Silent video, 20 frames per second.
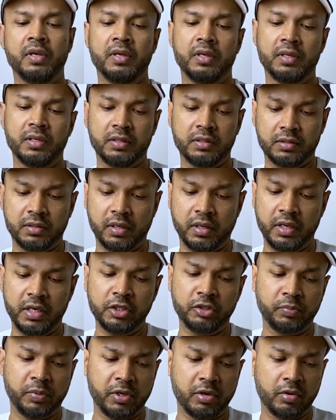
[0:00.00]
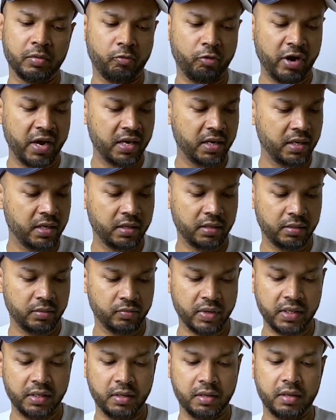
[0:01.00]
There's the Inspiron branding
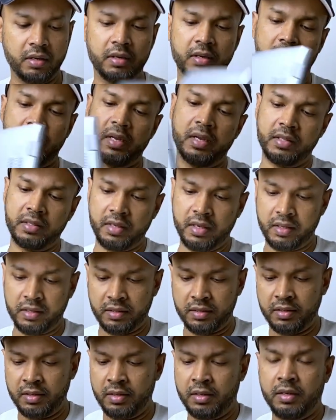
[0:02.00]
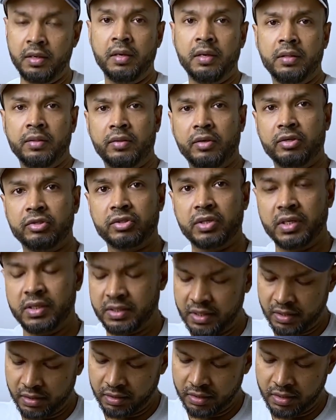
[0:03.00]
right here, and then there's the
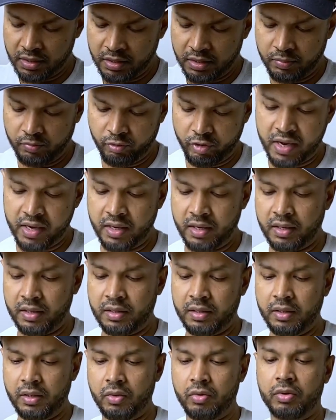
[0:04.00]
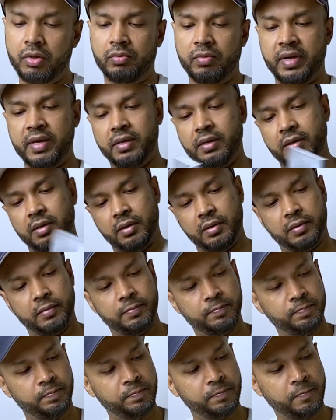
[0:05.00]
Dell branding logo right here.
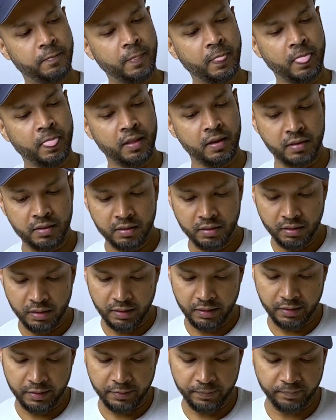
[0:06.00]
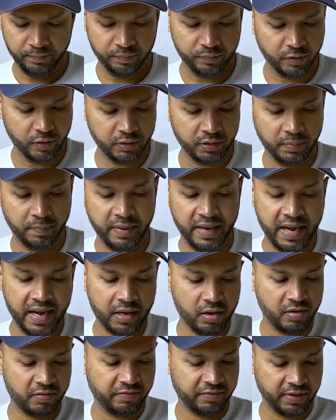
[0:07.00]
On the back
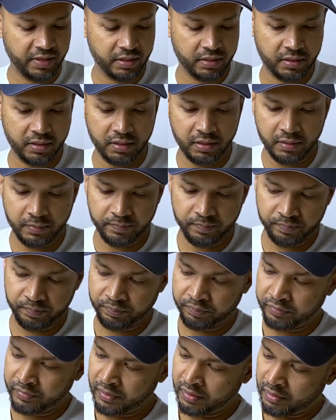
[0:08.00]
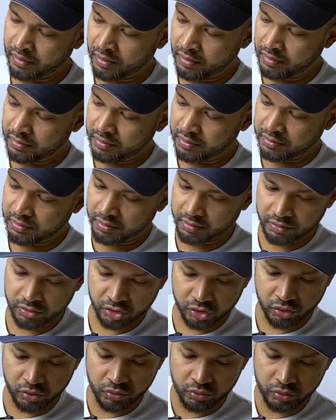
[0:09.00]
of it, these are the
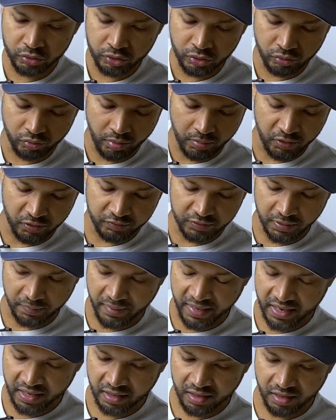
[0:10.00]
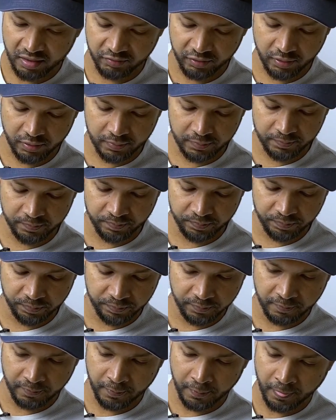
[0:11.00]
screws to remove the back cover.
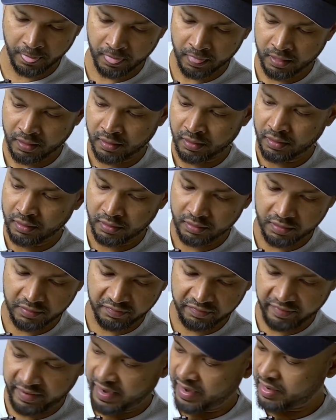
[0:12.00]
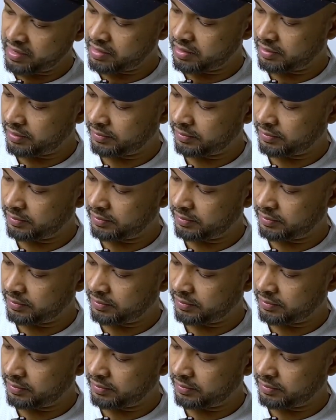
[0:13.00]
The fan.